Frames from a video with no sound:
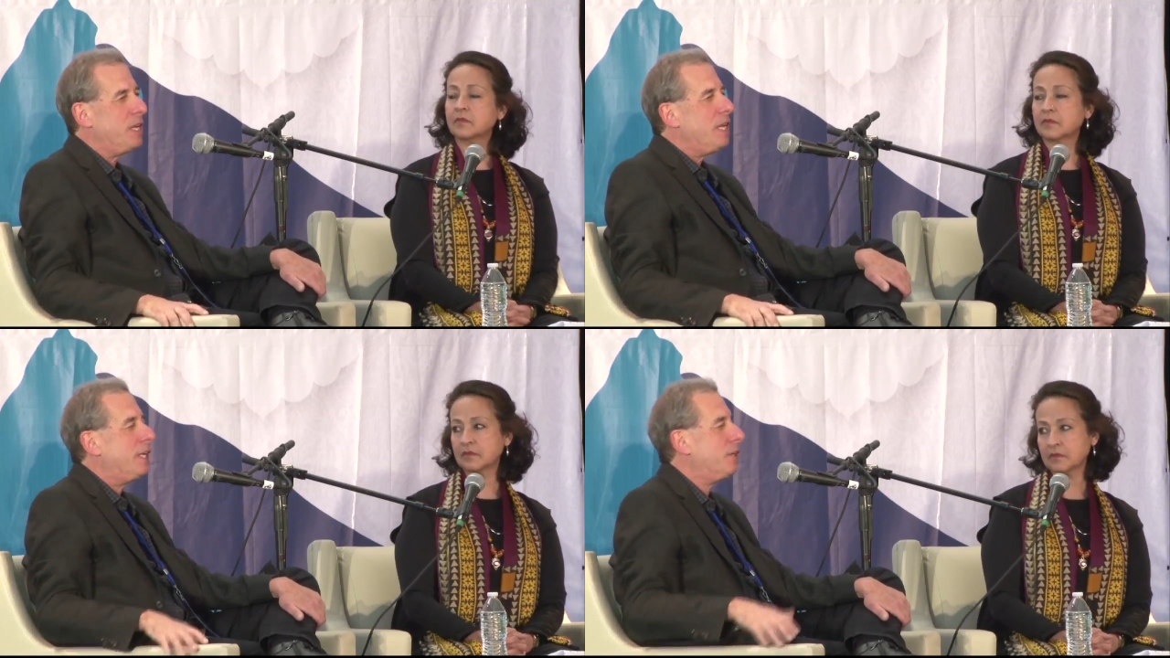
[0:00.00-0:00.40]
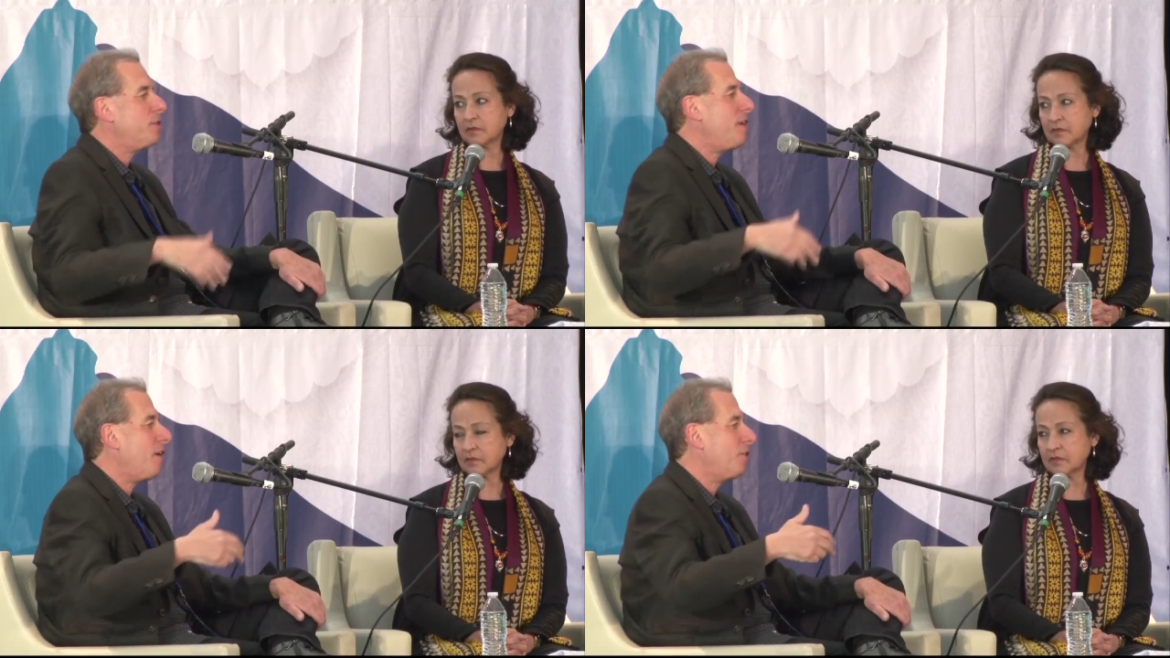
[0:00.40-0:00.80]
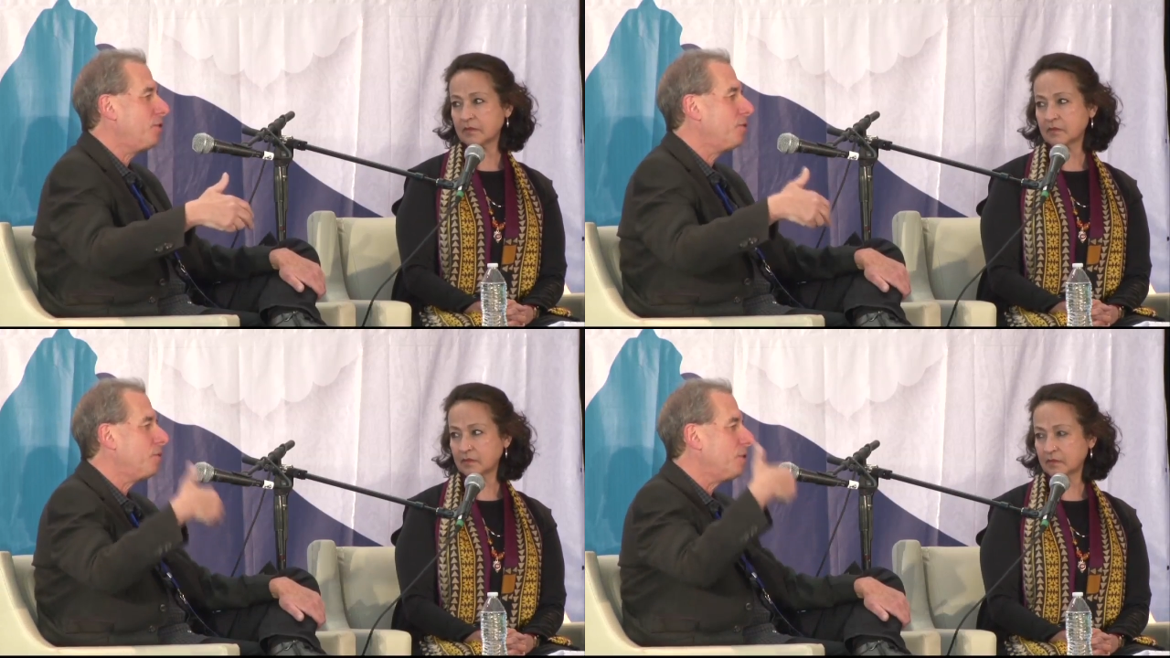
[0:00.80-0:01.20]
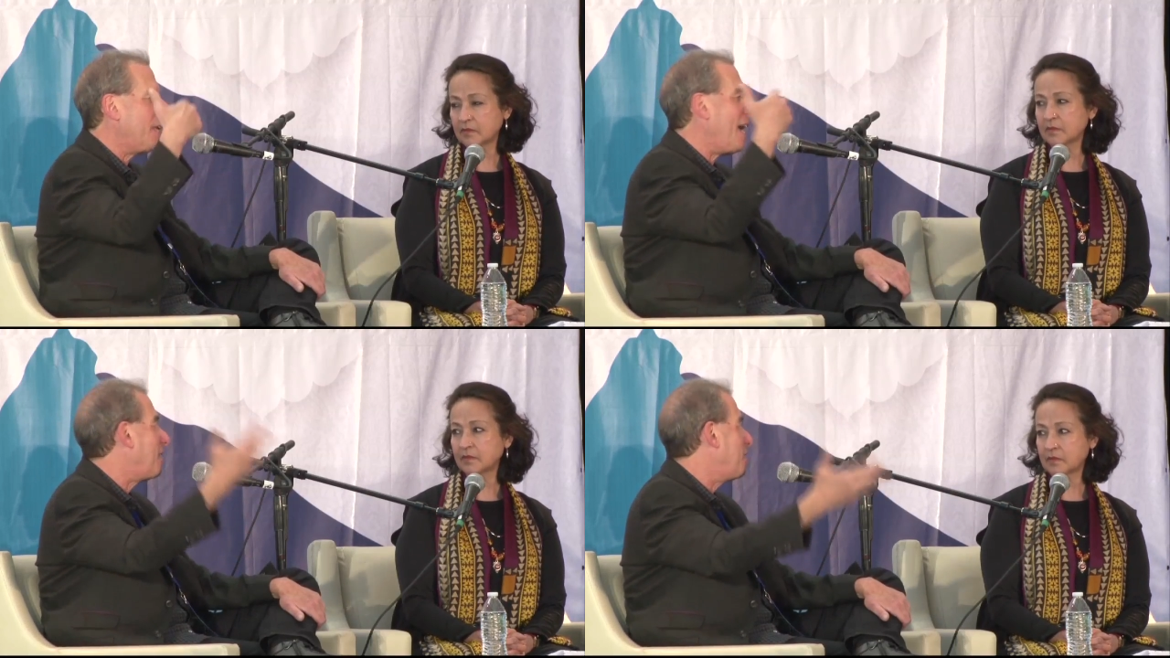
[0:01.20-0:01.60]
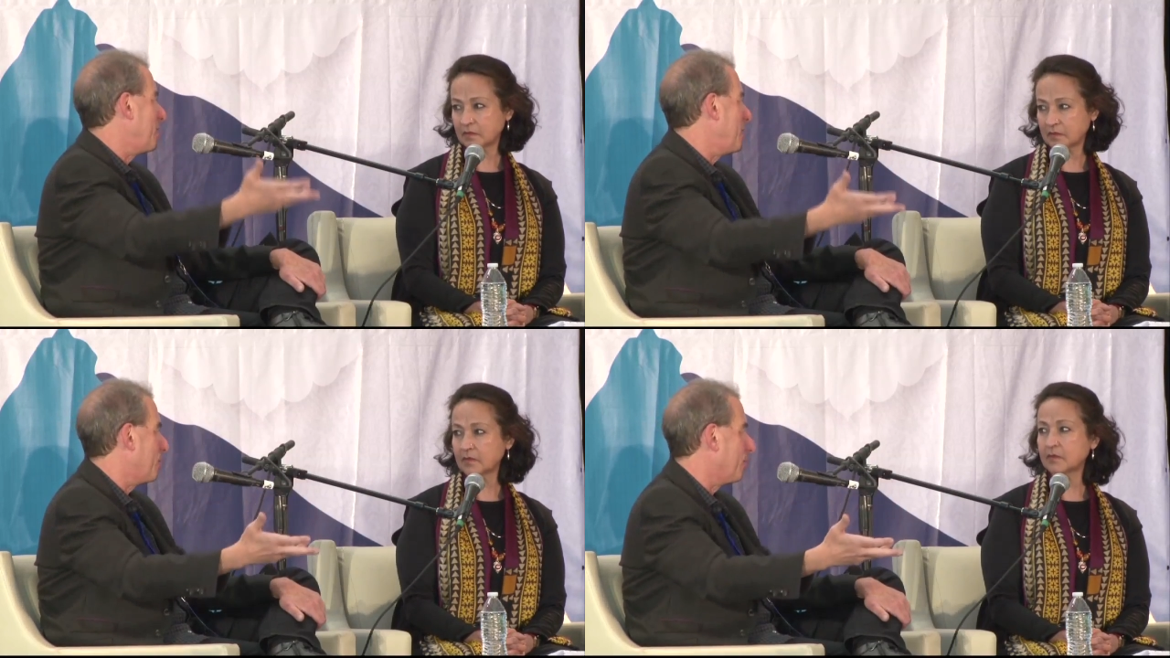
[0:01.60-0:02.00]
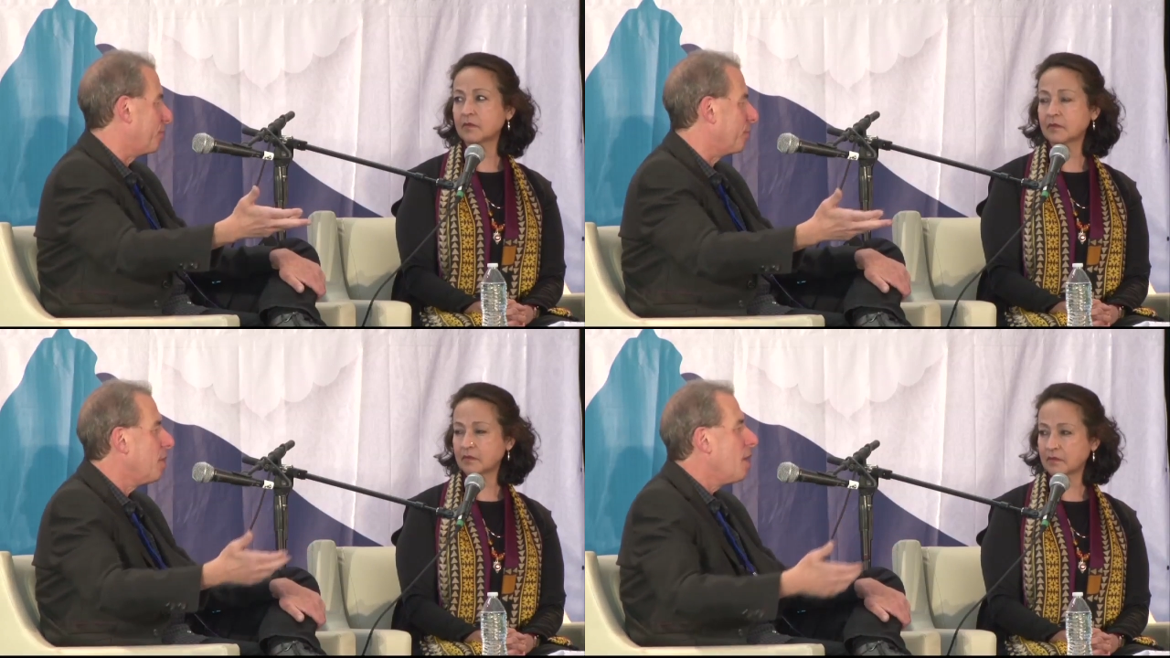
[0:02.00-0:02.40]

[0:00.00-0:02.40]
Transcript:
Speaker 1: Here's how you exit an interview."